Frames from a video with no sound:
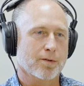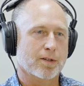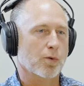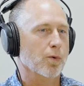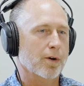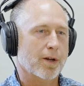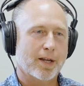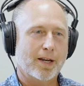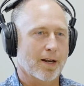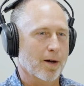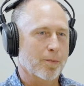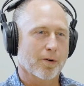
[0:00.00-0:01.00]
So we're getting
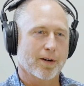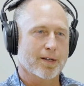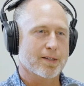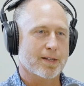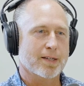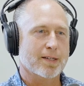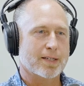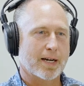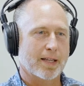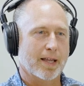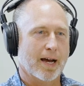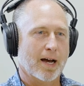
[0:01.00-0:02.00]
upgrades
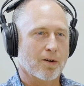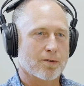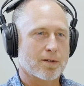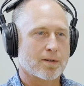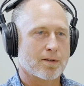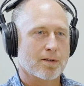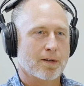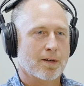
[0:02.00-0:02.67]
inside the house